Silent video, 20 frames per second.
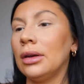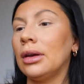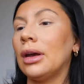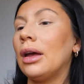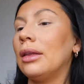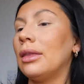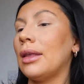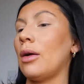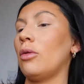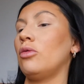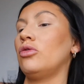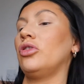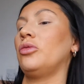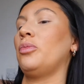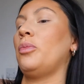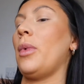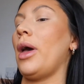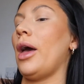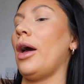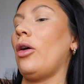and that will
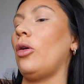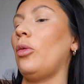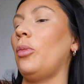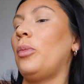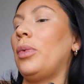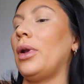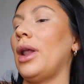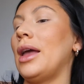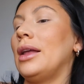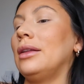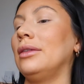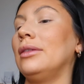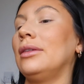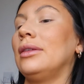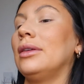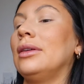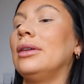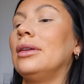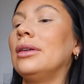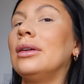just help
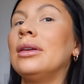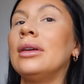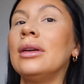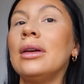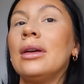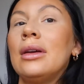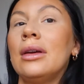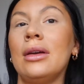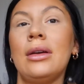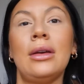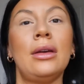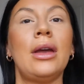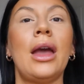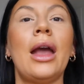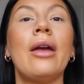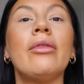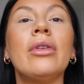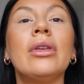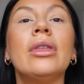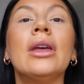blend
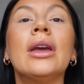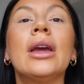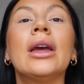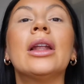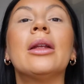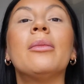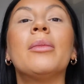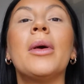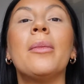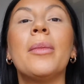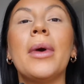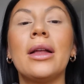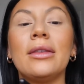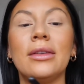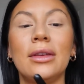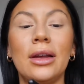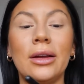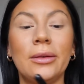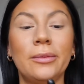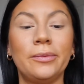everything in a bit
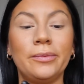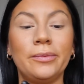better.